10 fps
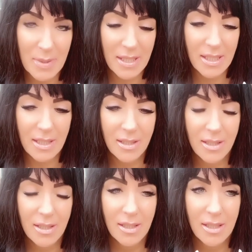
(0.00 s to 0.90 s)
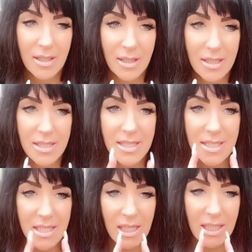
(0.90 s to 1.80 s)
big
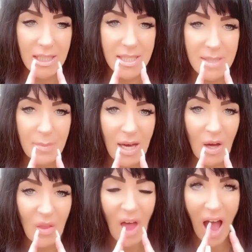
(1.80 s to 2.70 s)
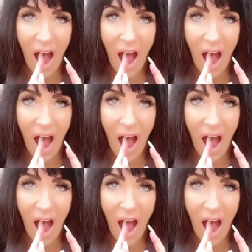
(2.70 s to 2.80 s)
stuck in his mouth,